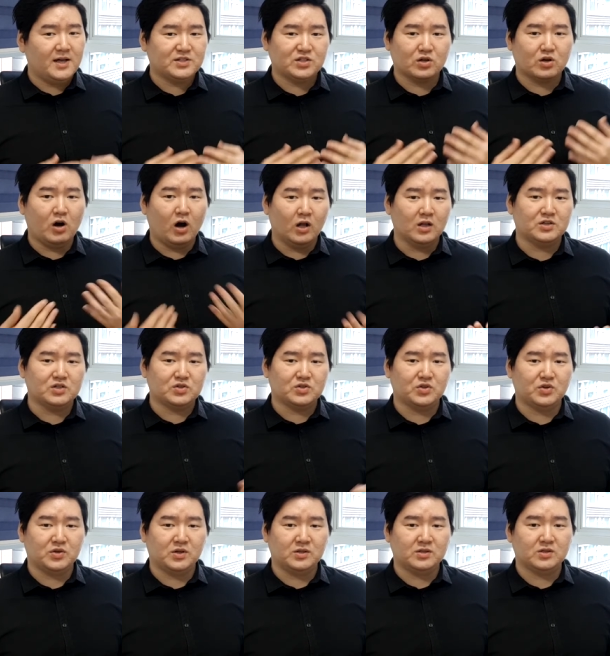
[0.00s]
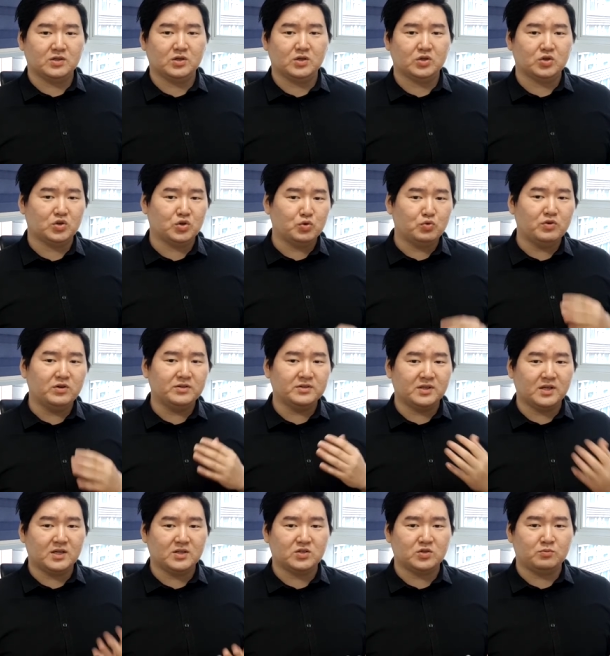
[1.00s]
As a college student, you
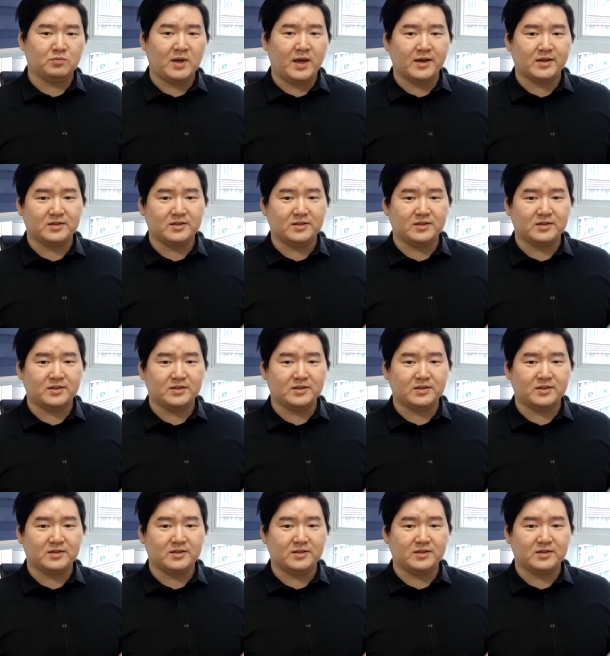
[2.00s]
will need to